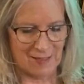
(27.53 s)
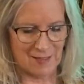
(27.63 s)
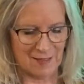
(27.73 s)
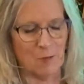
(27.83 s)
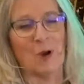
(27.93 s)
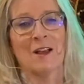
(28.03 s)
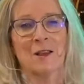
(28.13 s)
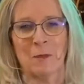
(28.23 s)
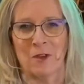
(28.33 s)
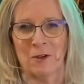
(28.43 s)
I
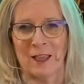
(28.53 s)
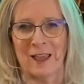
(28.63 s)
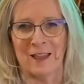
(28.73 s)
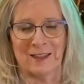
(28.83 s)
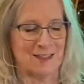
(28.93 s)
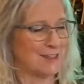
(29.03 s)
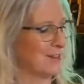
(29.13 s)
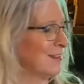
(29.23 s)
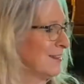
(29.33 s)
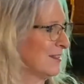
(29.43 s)
welcome you again to
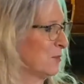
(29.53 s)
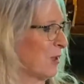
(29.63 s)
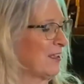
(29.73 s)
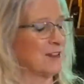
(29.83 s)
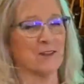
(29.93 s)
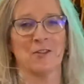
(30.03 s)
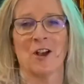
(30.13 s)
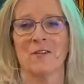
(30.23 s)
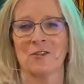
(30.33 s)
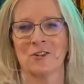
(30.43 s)
this space of
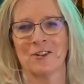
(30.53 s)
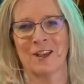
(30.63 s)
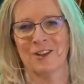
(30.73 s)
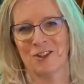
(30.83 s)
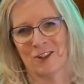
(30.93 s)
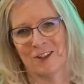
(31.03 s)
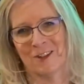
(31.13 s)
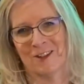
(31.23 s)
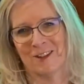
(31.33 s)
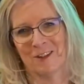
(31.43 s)

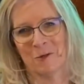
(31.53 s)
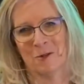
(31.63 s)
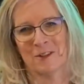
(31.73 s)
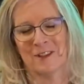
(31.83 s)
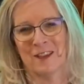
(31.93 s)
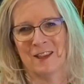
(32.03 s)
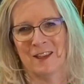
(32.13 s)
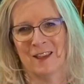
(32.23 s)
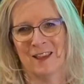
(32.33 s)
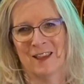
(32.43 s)
conversation. You will
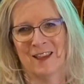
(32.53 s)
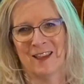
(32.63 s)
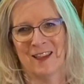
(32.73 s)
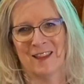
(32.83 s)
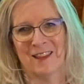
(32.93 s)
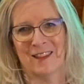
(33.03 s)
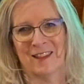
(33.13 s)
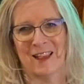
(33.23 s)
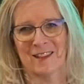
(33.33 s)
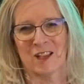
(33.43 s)
see in these
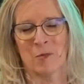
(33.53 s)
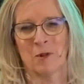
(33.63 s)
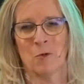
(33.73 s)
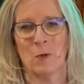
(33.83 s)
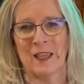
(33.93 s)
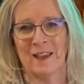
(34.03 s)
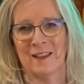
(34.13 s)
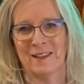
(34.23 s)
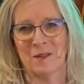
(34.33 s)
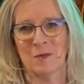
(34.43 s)
last couple of
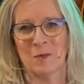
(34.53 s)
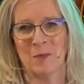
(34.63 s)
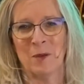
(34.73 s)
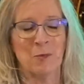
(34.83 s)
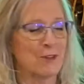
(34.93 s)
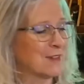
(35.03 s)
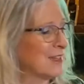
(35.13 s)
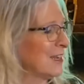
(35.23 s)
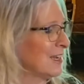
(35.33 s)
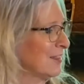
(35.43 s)
weeks people
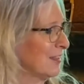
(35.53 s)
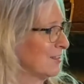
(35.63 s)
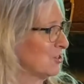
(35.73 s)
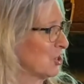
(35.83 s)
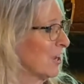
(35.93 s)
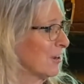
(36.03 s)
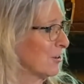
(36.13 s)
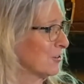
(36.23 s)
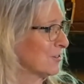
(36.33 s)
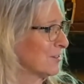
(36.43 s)
sitting in these
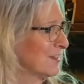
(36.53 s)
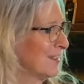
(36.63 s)
chairs,